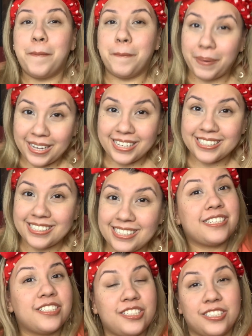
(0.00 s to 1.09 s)
But
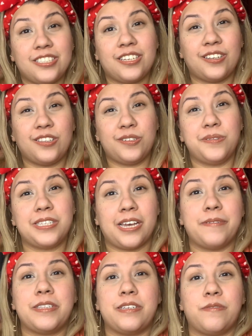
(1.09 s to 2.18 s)
actually just concludes
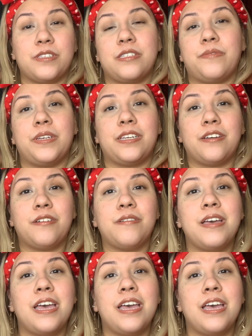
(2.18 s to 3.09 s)
everything for this video.